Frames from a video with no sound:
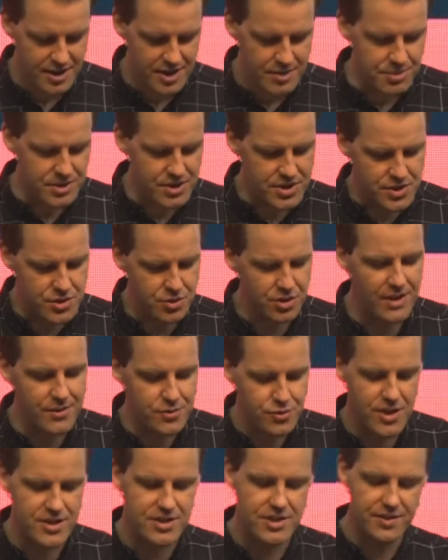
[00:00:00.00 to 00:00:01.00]
But store up
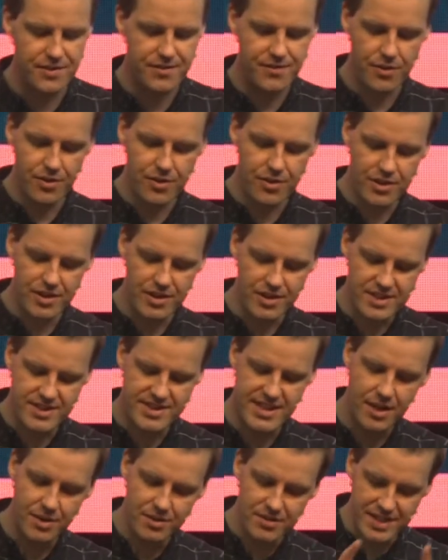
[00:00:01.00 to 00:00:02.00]
treasure for
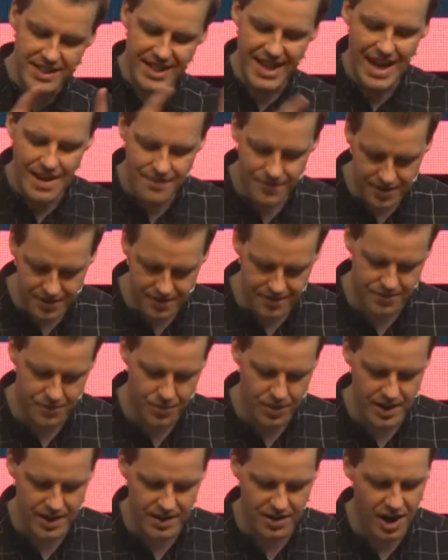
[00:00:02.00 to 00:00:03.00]
yourselves in heaven,
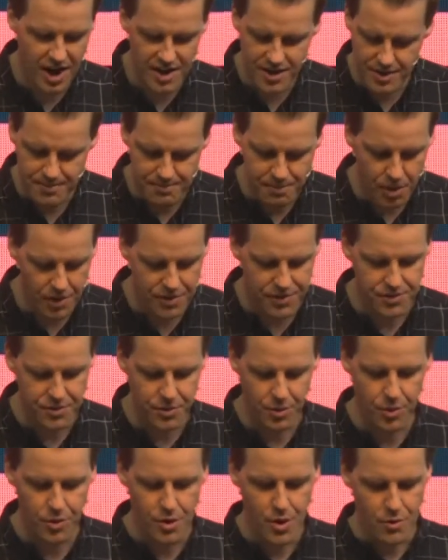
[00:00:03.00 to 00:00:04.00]
where neither moth
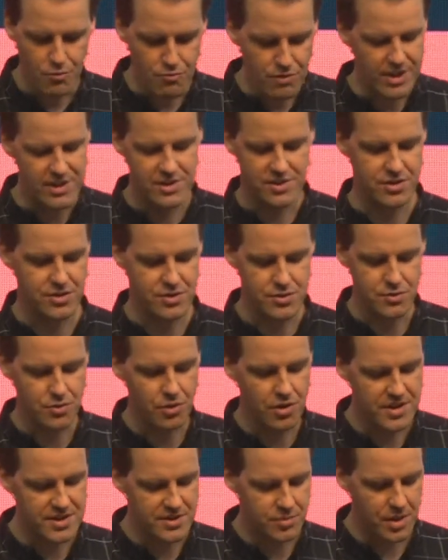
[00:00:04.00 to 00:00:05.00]
nor rust
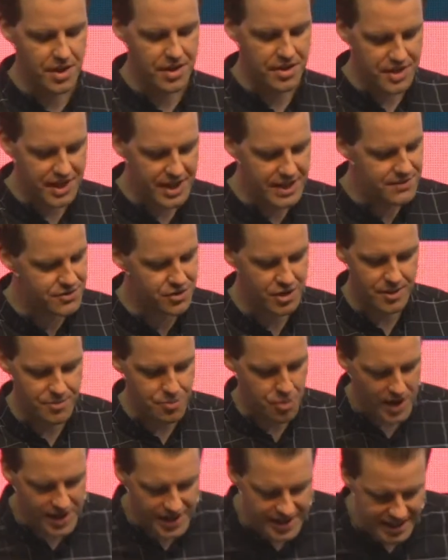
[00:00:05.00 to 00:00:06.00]
destroys, where thieves do not
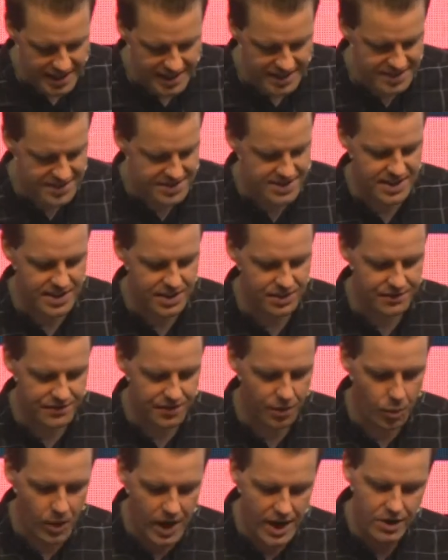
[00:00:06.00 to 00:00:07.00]
break in and steal.
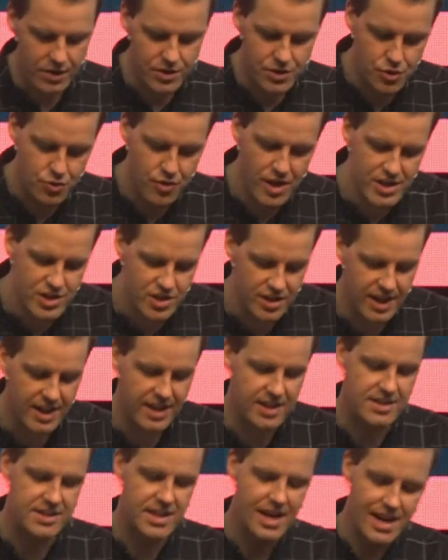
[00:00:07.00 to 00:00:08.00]
For where your treasure
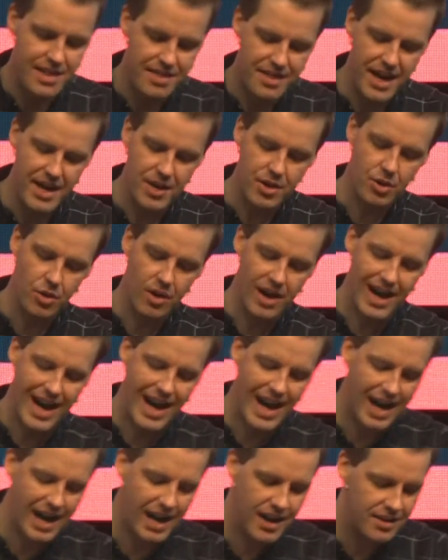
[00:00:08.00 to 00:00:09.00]
is, there your
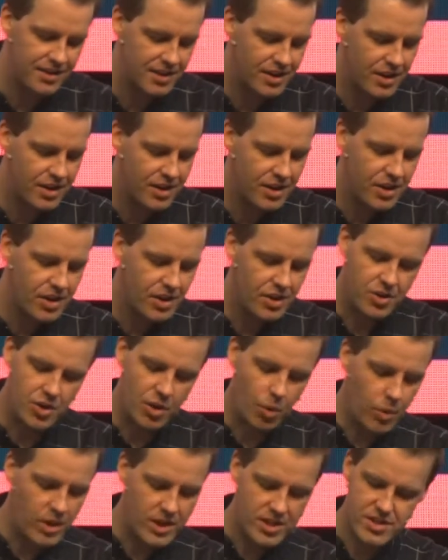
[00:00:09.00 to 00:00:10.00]
heart,
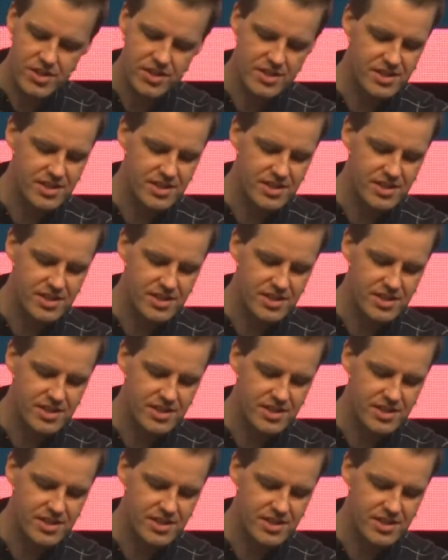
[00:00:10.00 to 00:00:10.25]
your wishes,